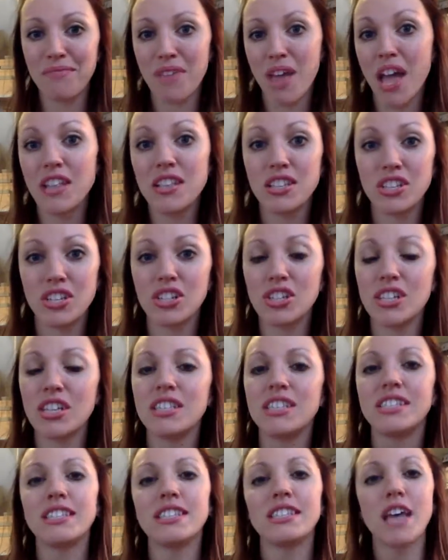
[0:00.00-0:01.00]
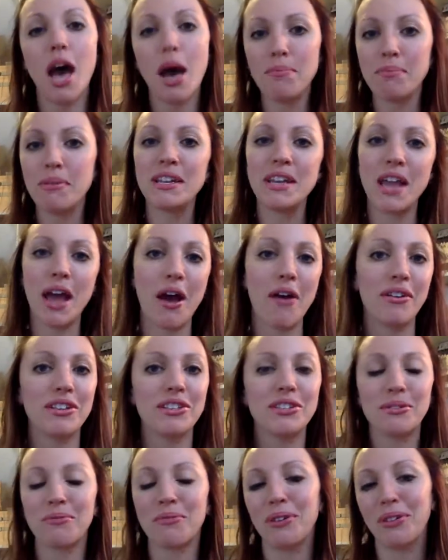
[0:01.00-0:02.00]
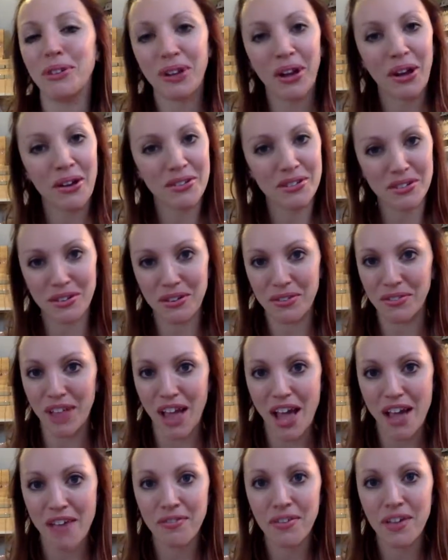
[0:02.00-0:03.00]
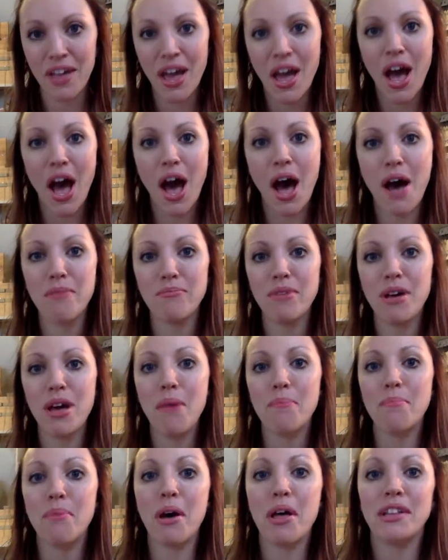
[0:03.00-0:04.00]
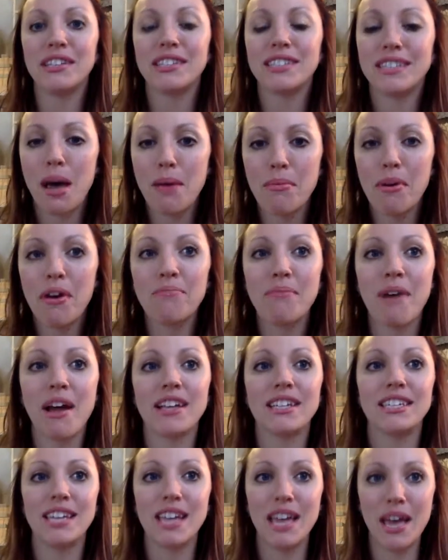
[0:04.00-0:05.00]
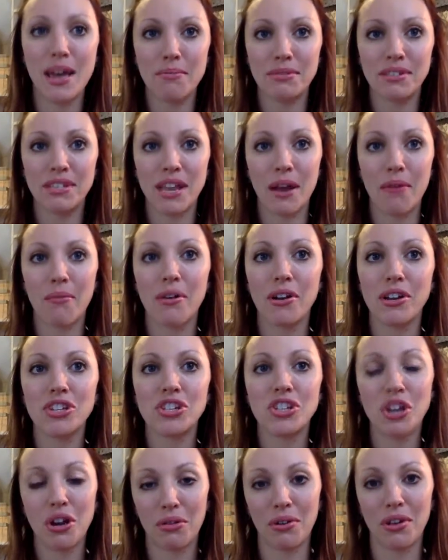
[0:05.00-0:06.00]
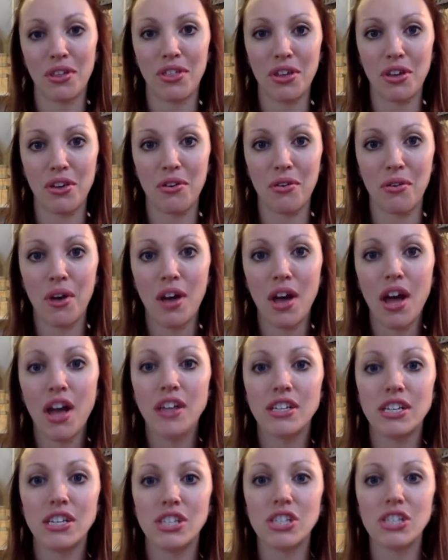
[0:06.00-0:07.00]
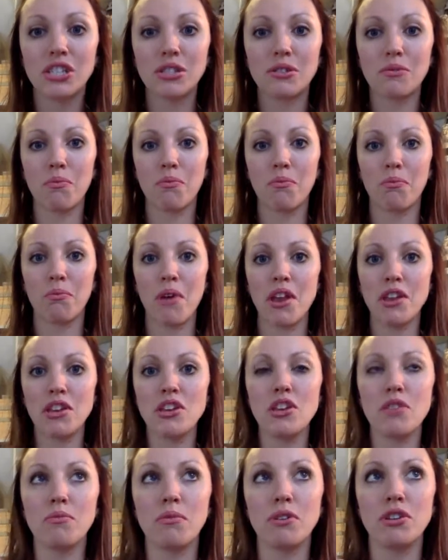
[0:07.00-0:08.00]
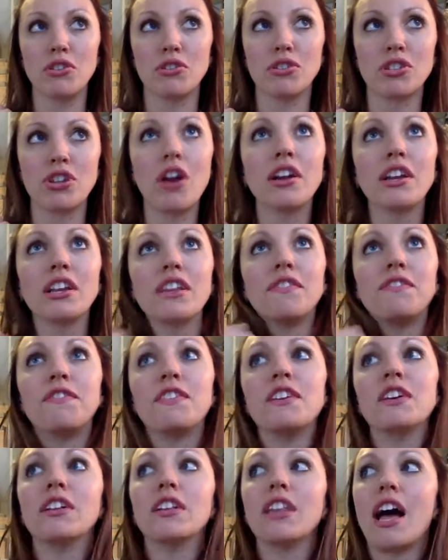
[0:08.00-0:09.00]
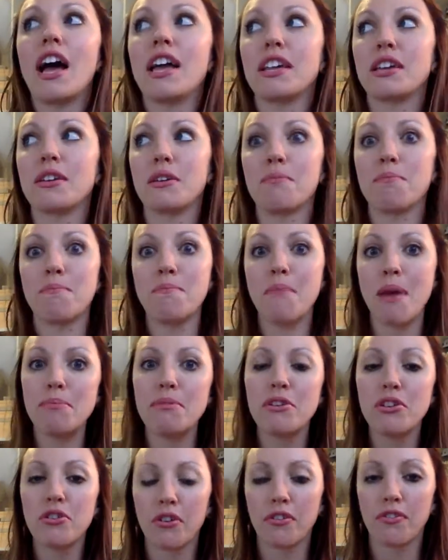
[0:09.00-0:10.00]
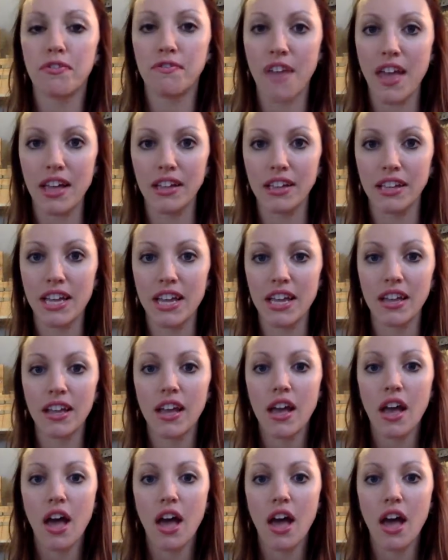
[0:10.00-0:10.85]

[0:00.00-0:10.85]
it's this up and down. It's the roller coaster of life. But some of my tips that I want to share with you to just when you're starting to feel like maybe you're failing,